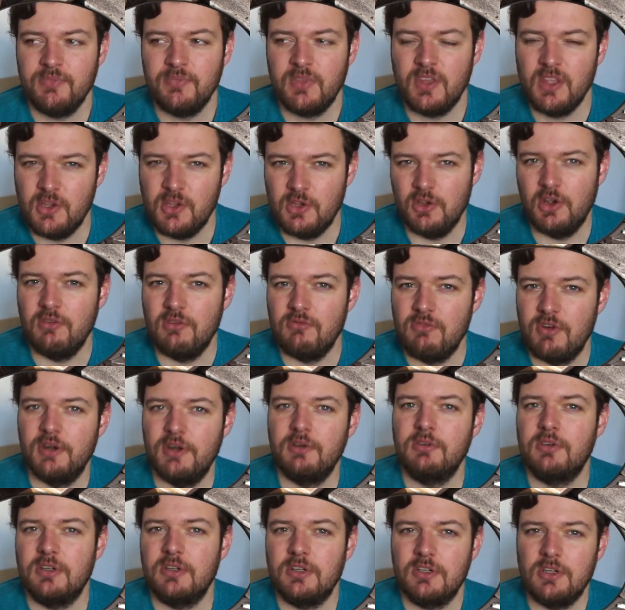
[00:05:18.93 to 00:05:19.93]
you
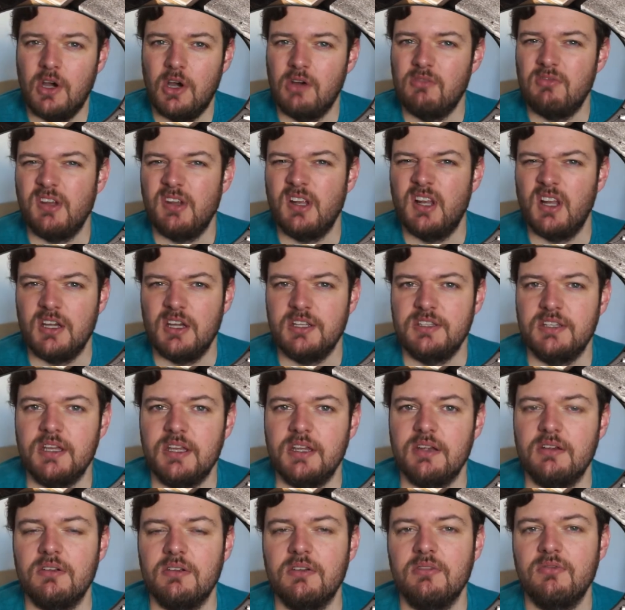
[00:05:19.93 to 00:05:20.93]
got a real
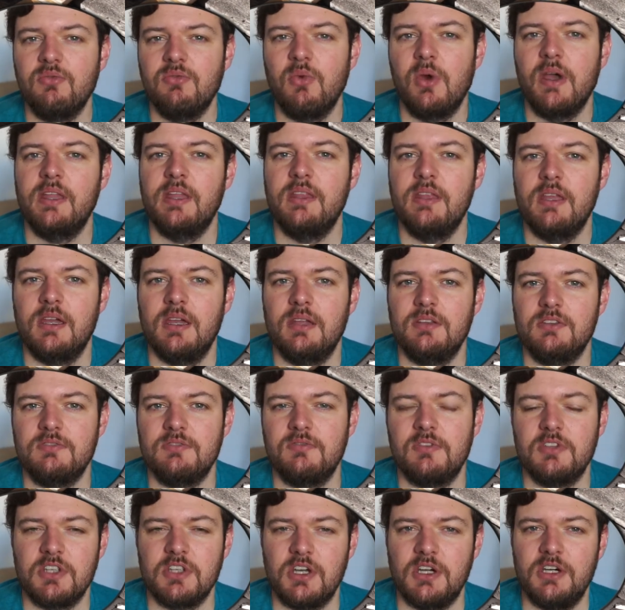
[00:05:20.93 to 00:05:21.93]
idea of where the edge of
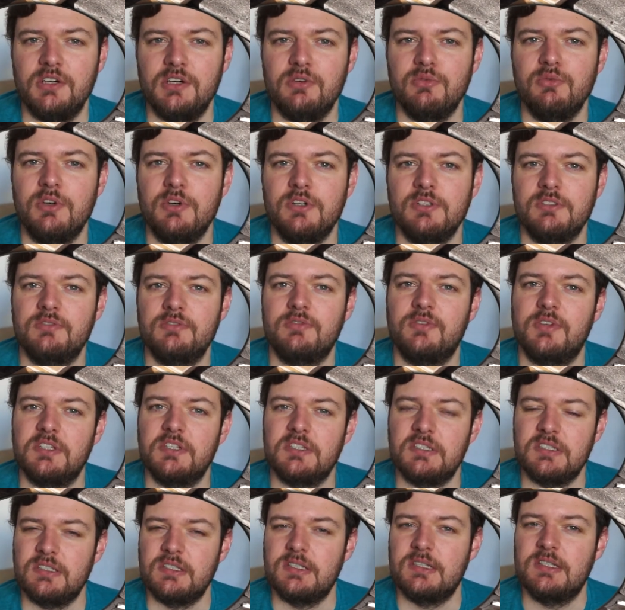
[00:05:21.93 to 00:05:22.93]
the tile was
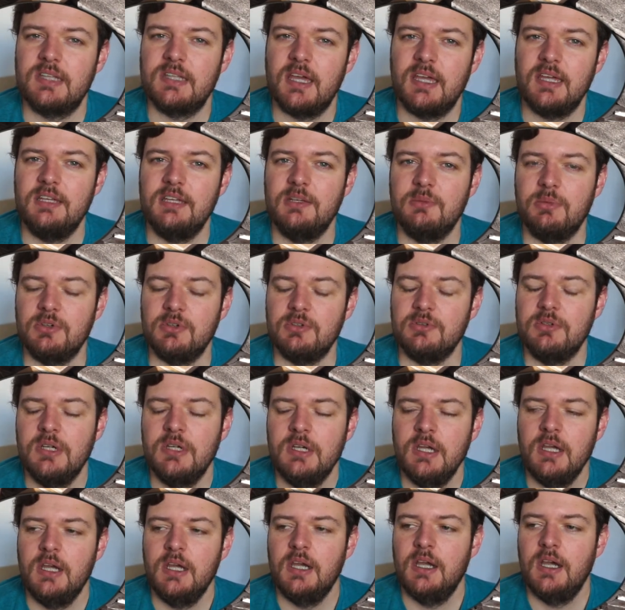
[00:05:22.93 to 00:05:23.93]
versus the table.
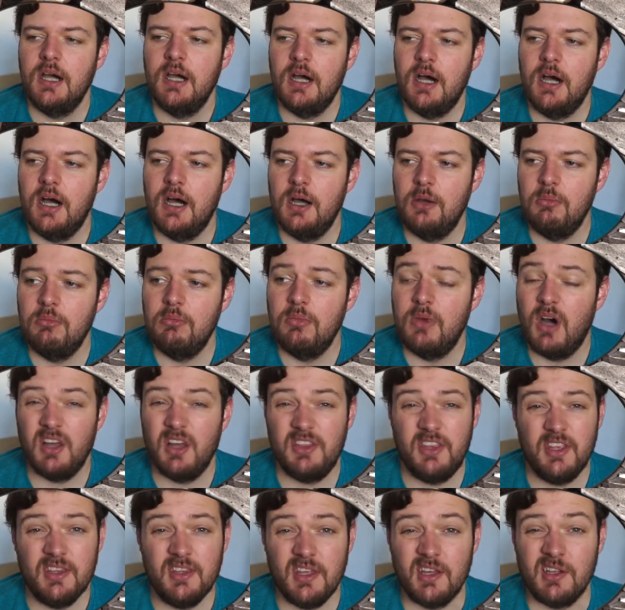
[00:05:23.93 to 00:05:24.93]
I
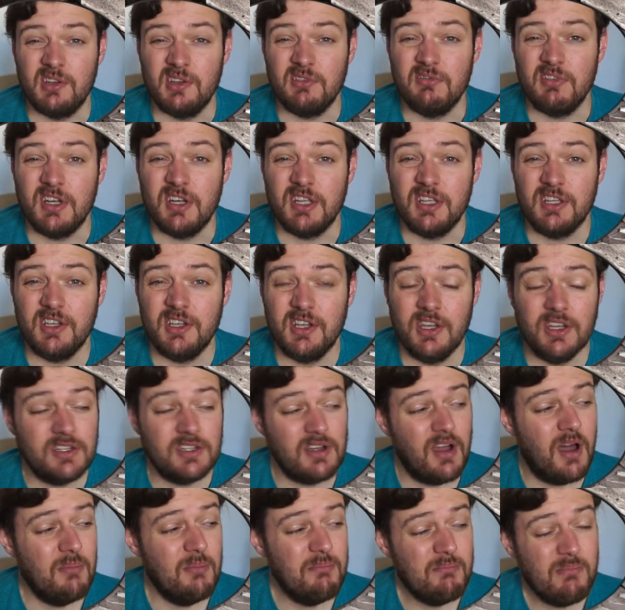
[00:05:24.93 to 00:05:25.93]
think they look really good.
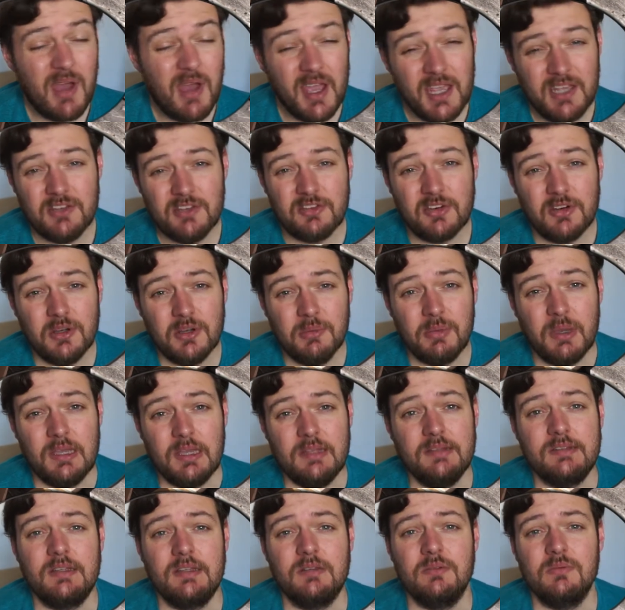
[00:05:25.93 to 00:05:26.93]
I may try
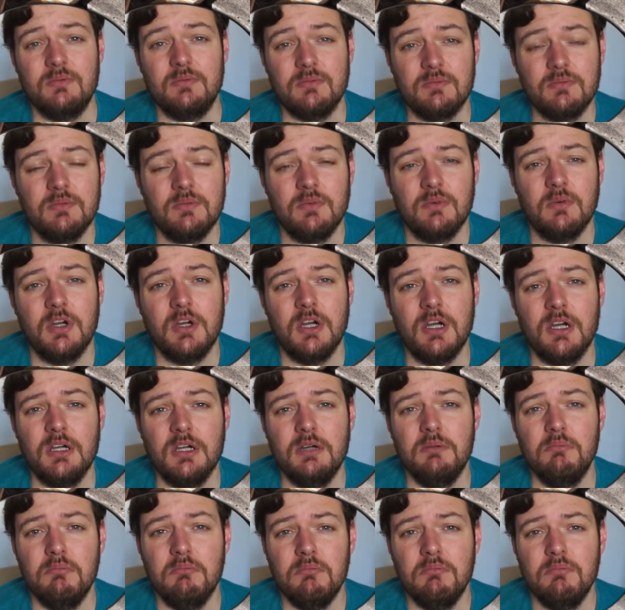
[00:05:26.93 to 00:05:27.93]
painting
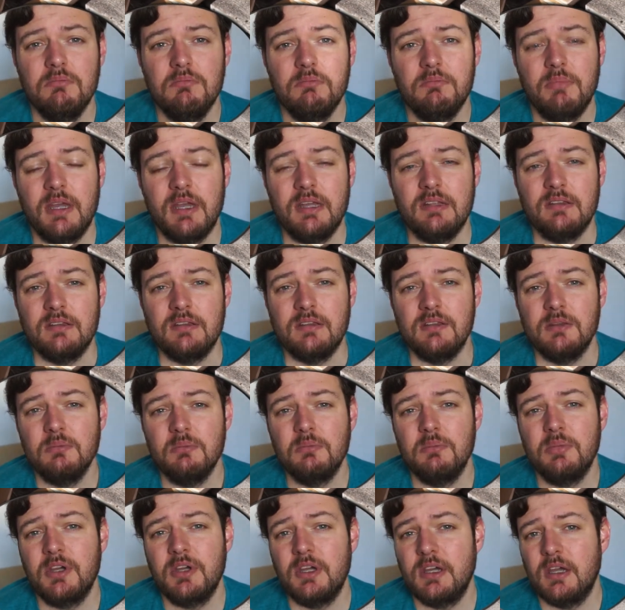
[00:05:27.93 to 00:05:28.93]
them,
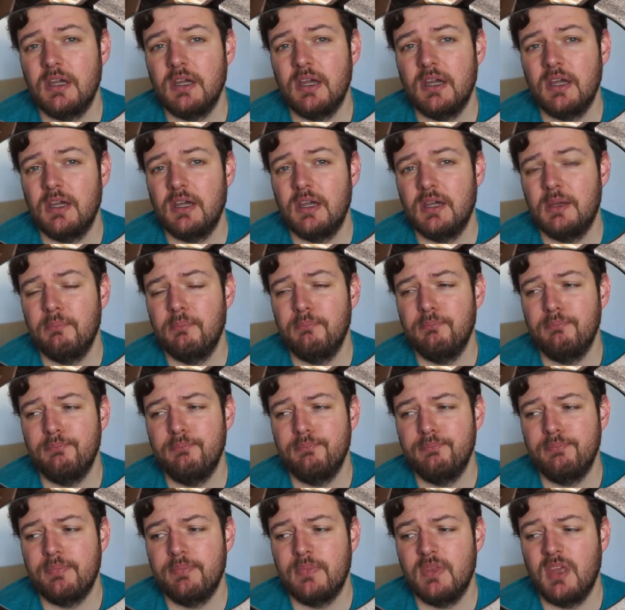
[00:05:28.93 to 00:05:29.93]
but
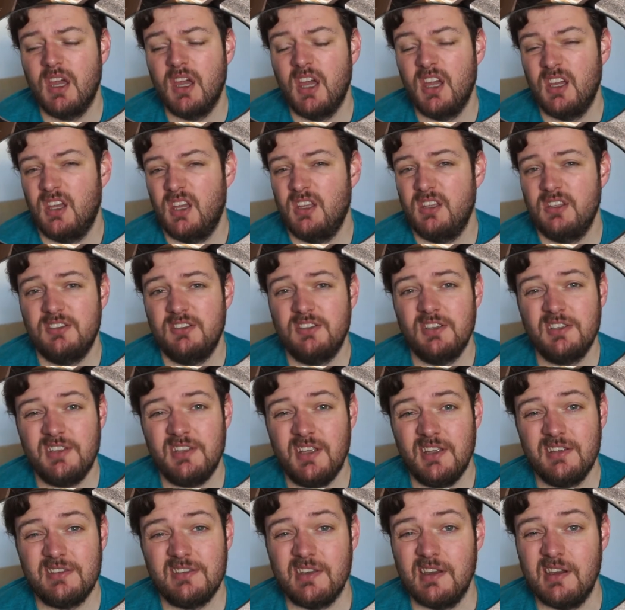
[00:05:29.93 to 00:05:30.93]
just
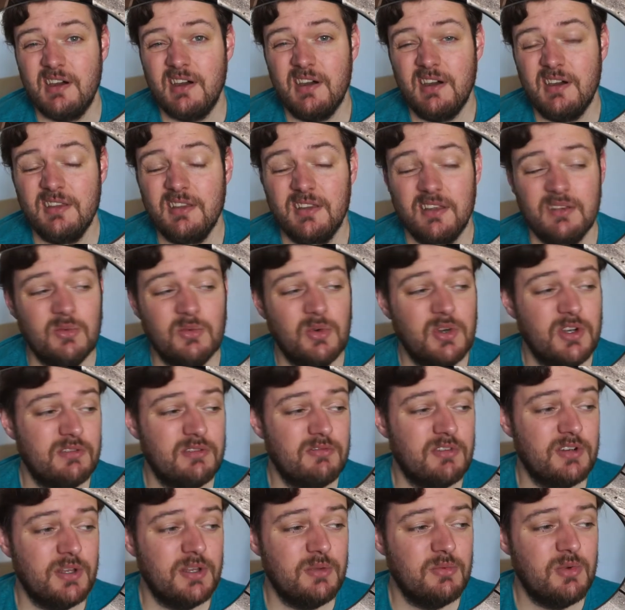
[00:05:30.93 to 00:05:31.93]
as they are, they work
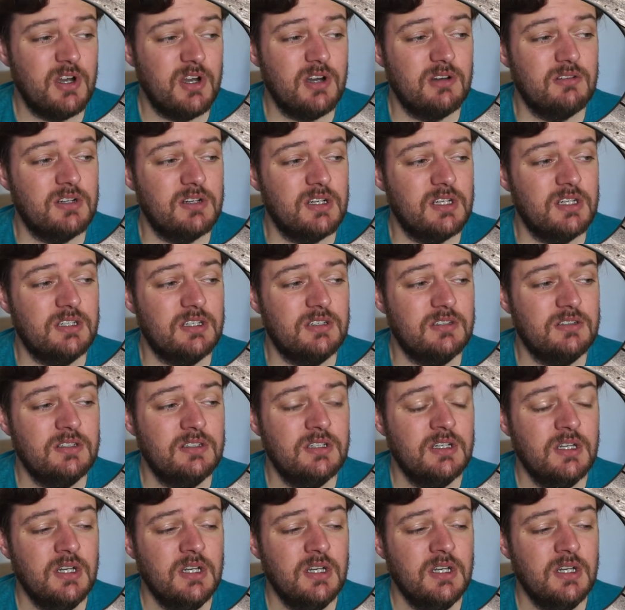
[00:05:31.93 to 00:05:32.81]
really well, and